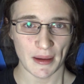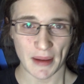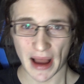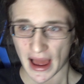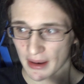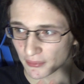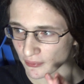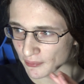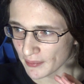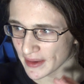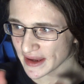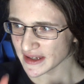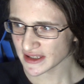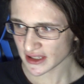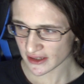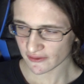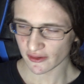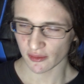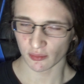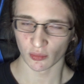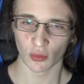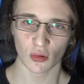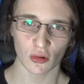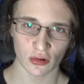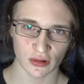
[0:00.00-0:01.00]
And what makes it
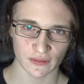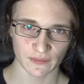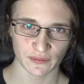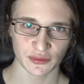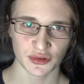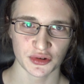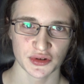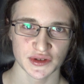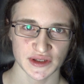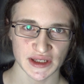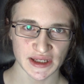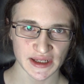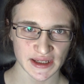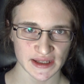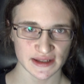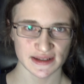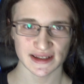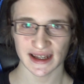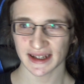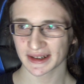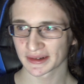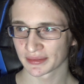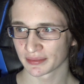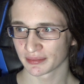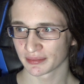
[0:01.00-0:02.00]
even more confusing is that